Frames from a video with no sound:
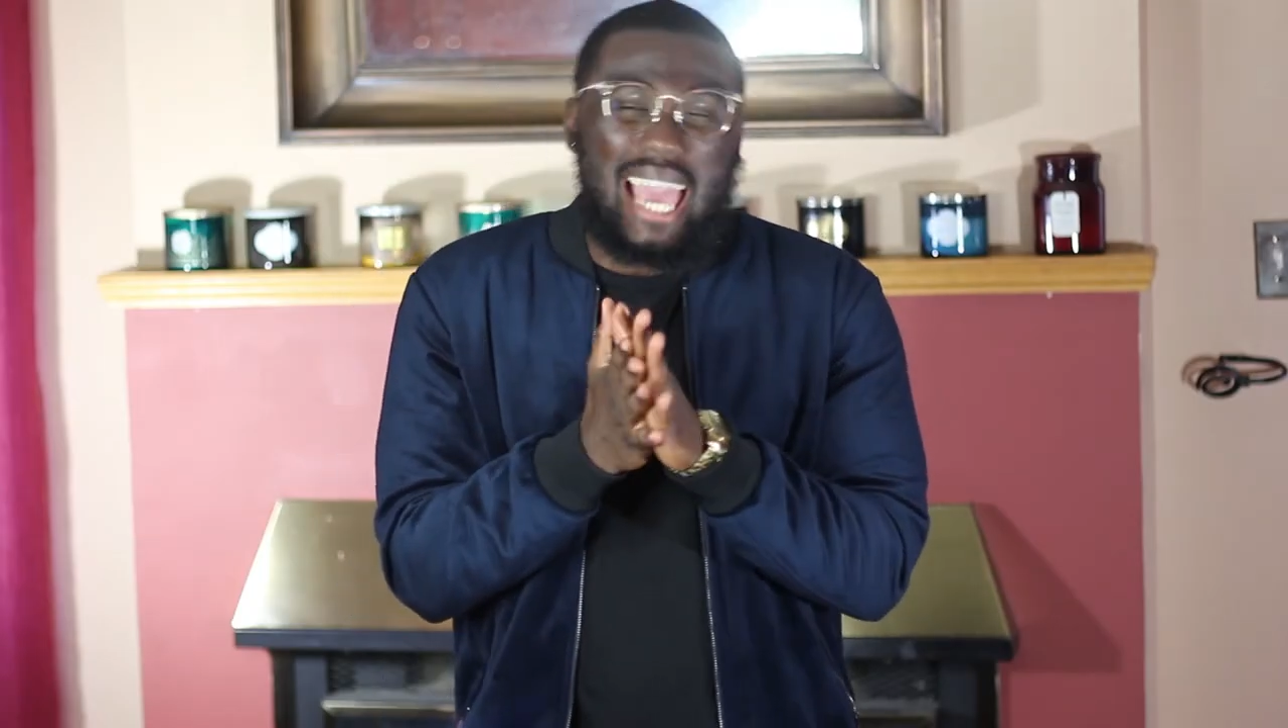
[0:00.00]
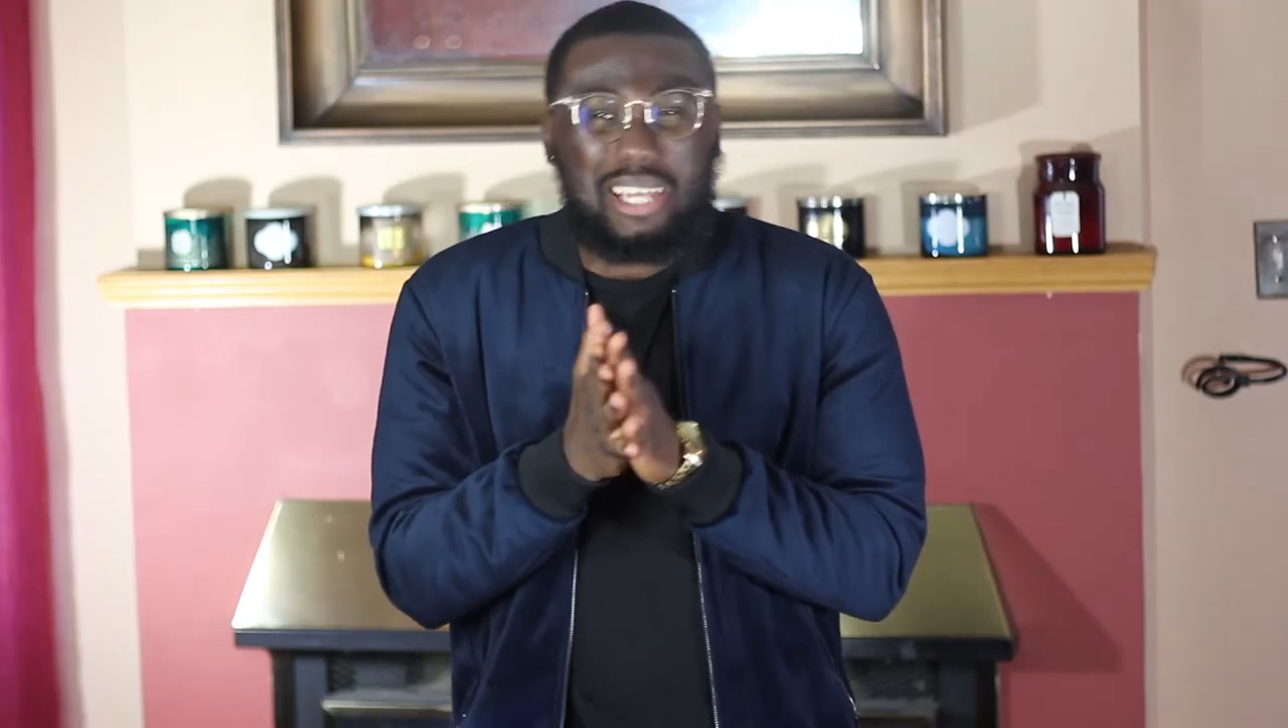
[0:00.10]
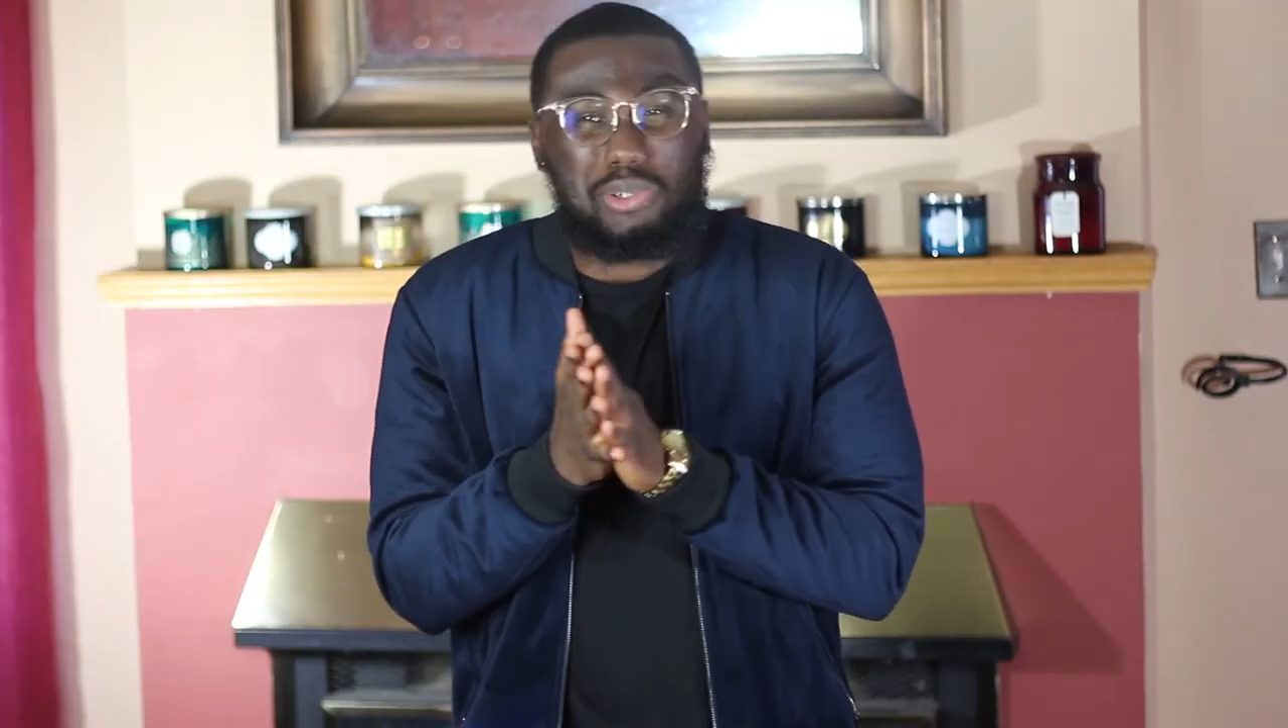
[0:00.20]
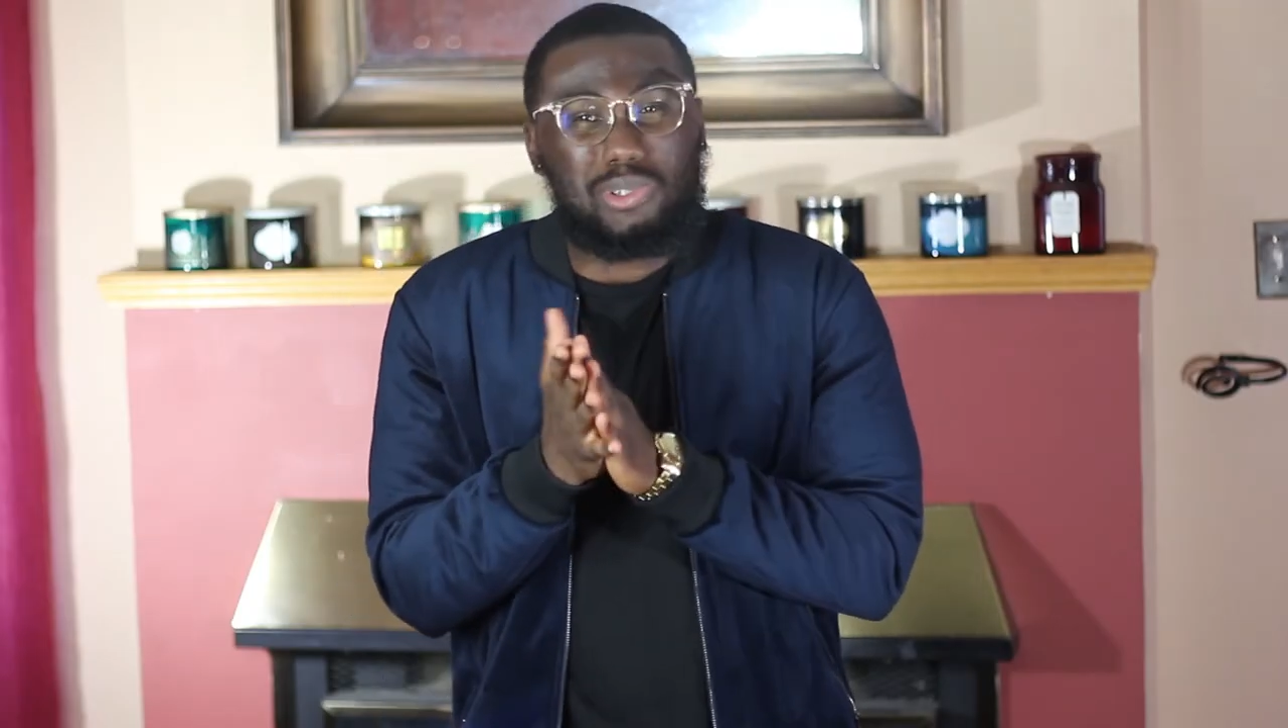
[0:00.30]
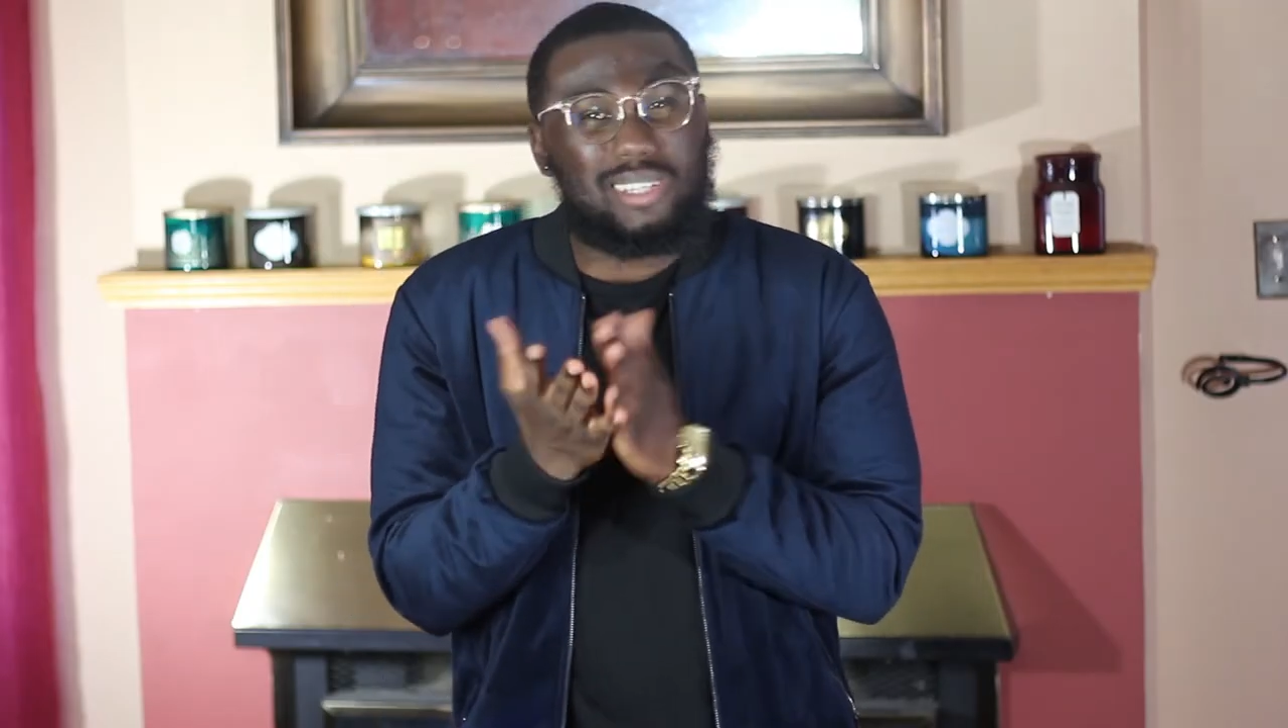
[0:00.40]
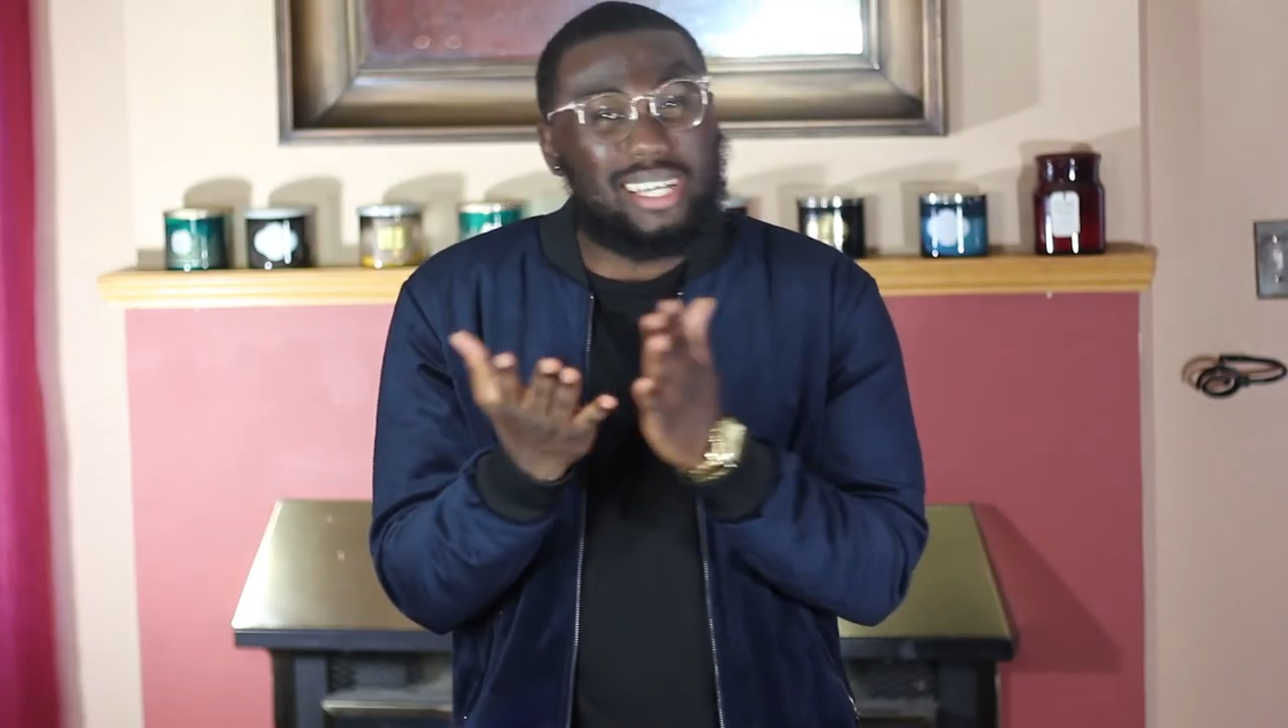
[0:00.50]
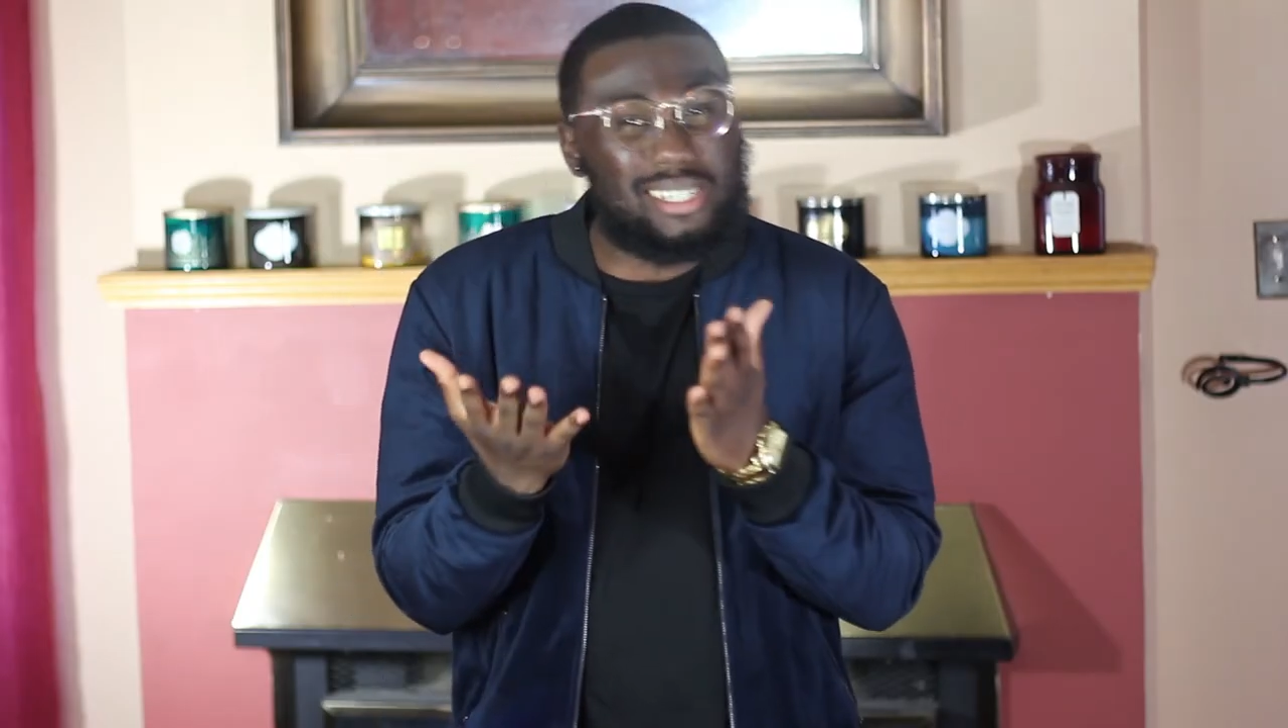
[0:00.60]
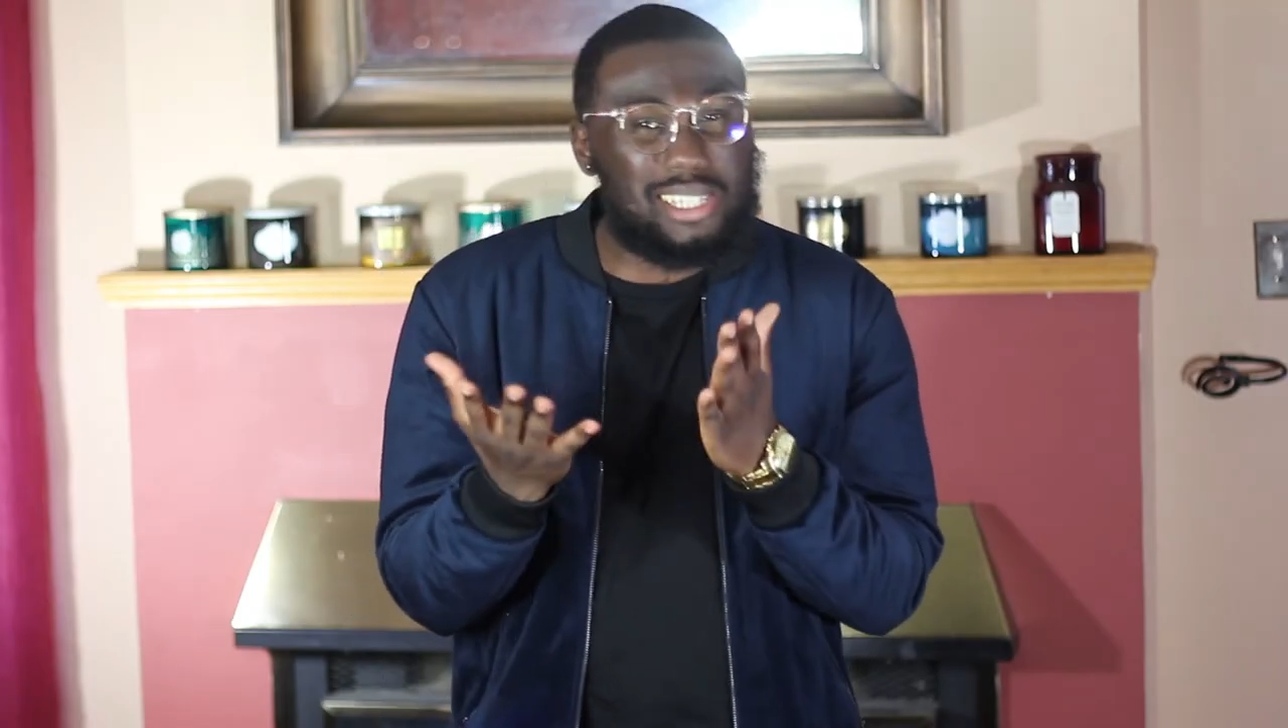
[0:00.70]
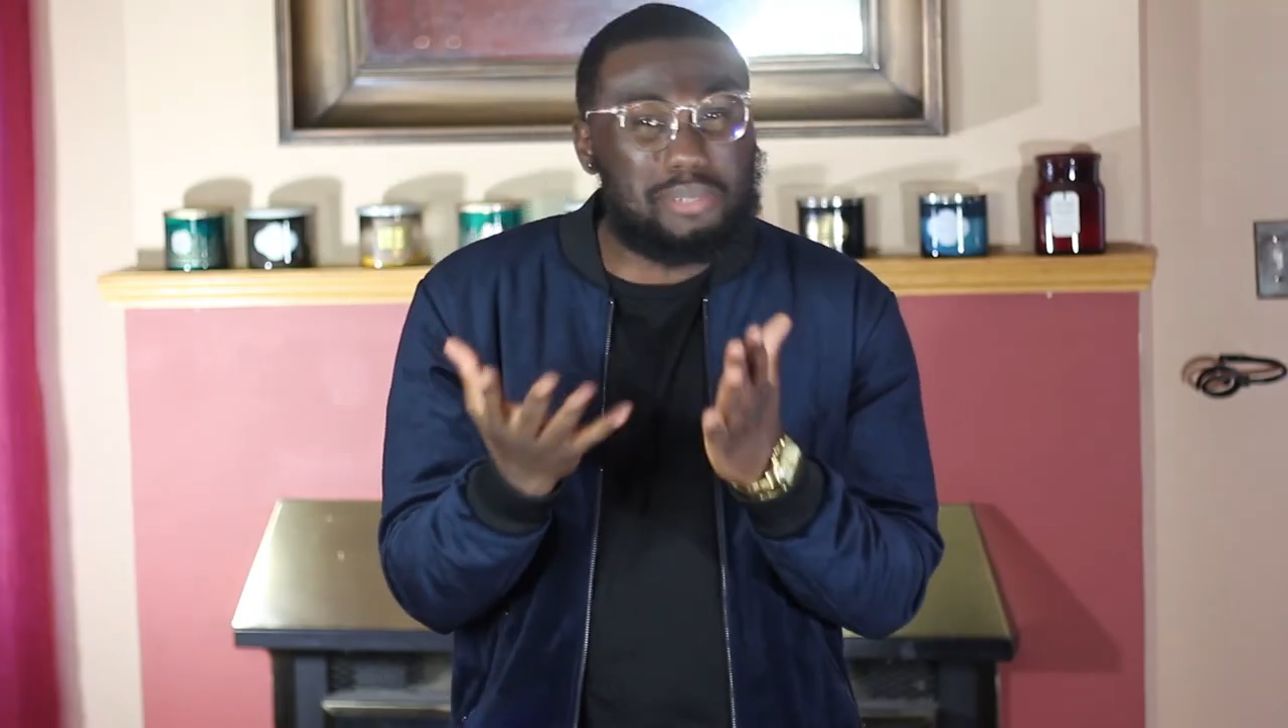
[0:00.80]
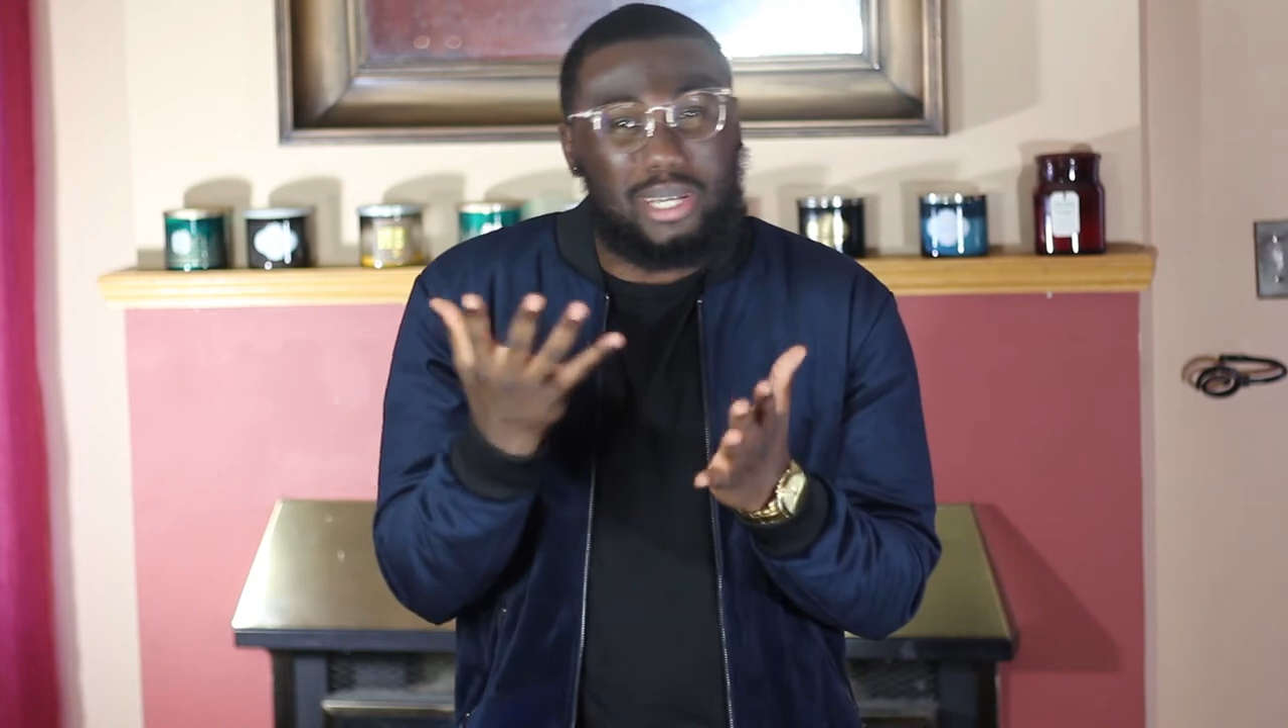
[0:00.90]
casual-ish,